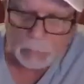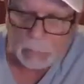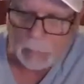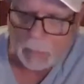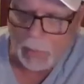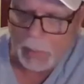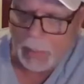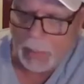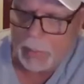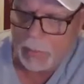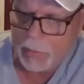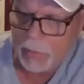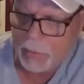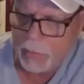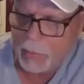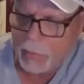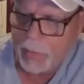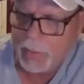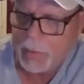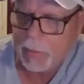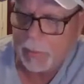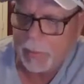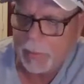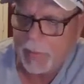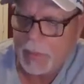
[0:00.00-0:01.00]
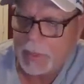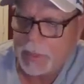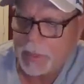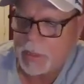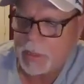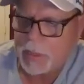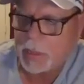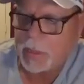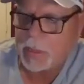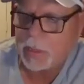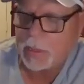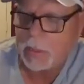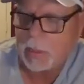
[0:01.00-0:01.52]
And doing your
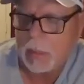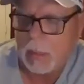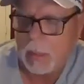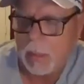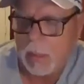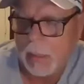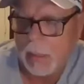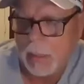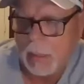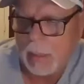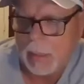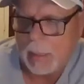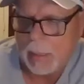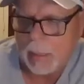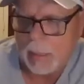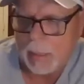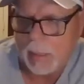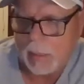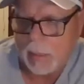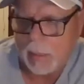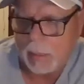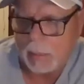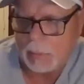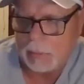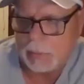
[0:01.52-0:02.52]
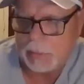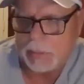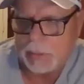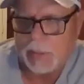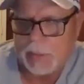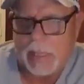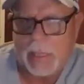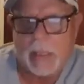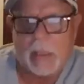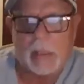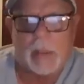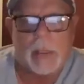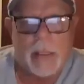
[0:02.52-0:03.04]
business, just
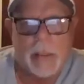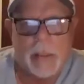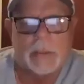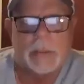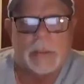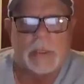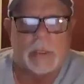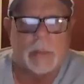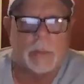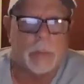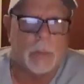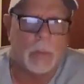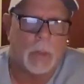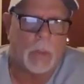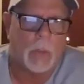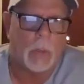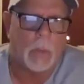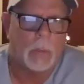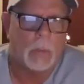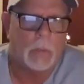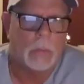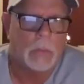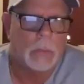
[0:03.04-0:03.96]
take a leadership role.